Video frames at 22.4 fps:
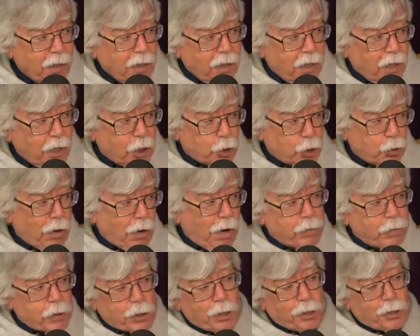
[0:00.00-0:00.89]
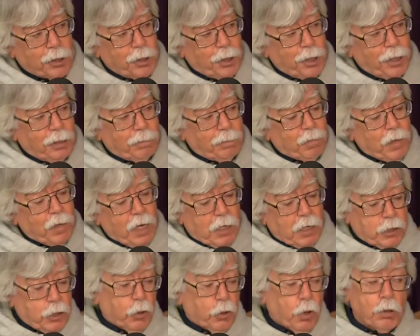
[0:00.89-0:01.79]
uh, Travis Etienne.
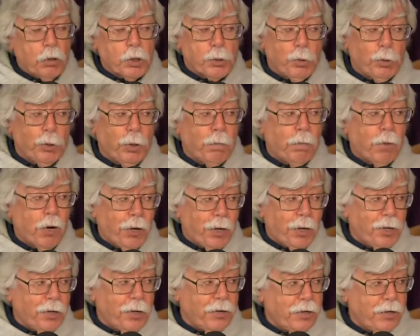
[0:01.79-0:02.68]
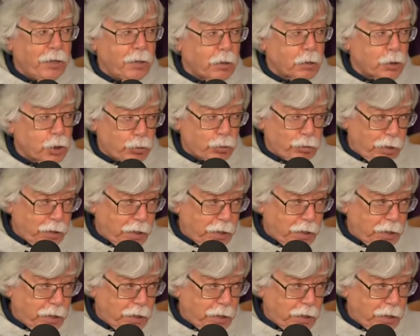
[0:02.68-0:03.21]
So those were the marquee deals. Trade